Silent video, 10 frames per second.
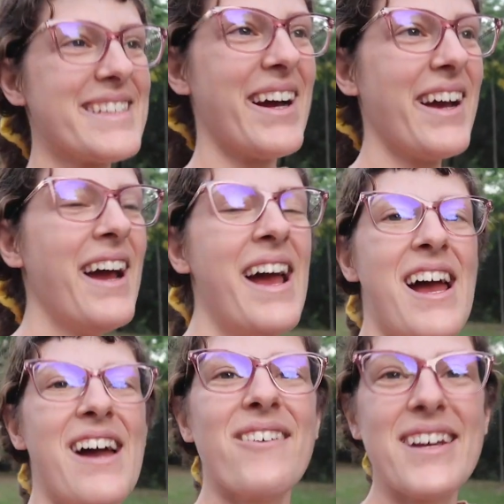So
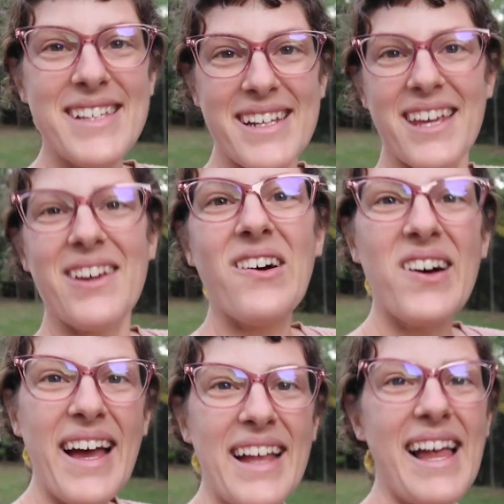we're sending you
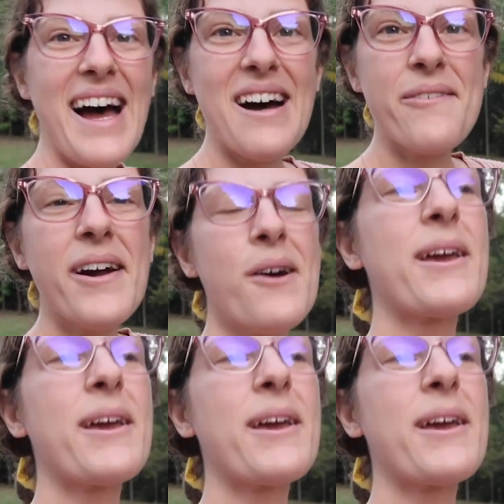all our love.